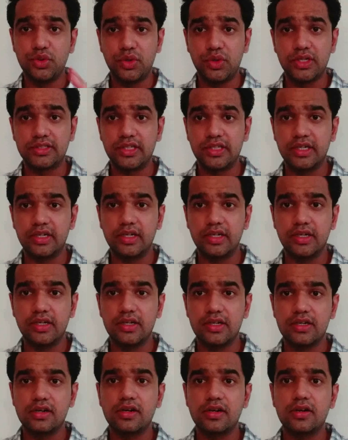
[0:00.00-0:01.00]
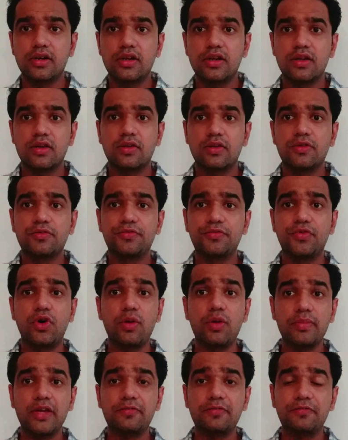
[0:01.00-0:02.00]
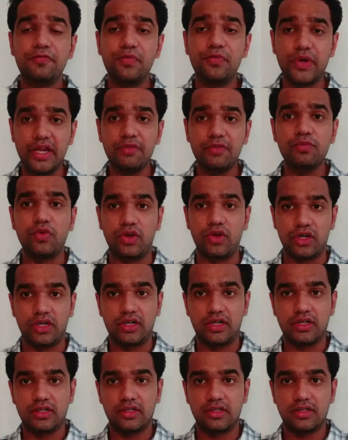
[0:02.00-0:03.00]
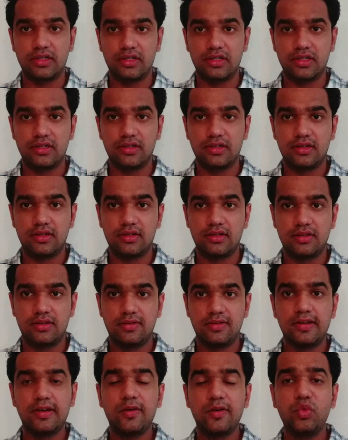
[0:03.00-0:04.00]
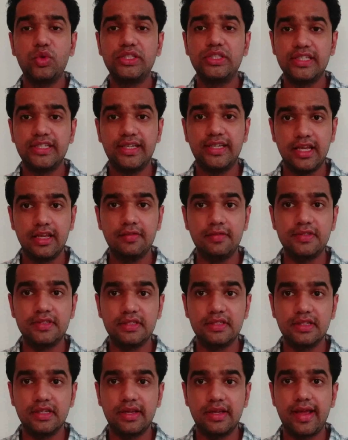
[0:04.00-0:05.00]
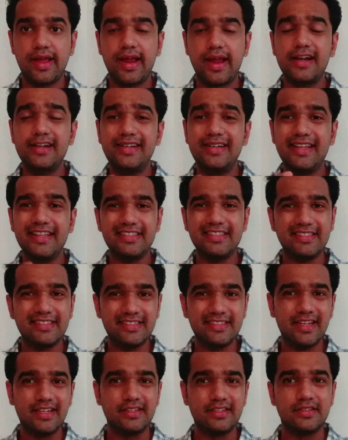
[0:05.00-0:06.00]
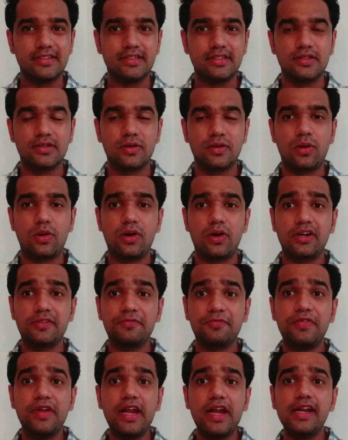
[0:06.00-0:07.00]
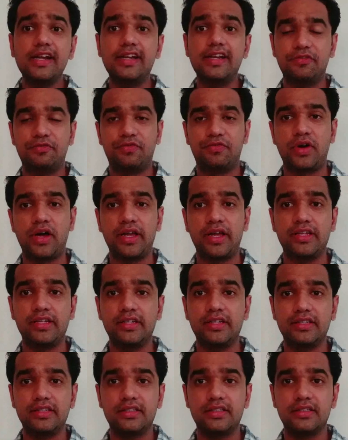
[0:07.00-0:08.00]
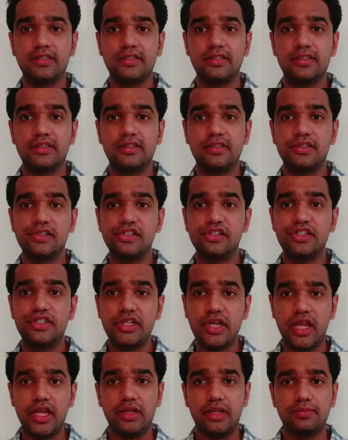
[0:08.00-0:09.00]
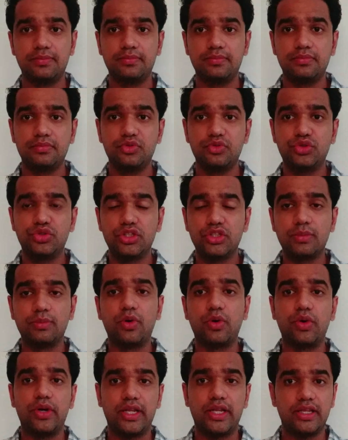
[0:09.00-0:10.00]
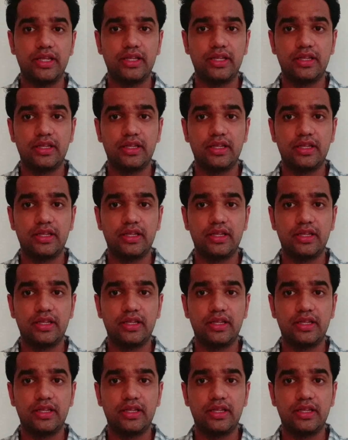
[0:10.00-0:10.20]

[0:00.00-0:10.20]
together form a framework which gives a distinct or a well-defined shape to the body.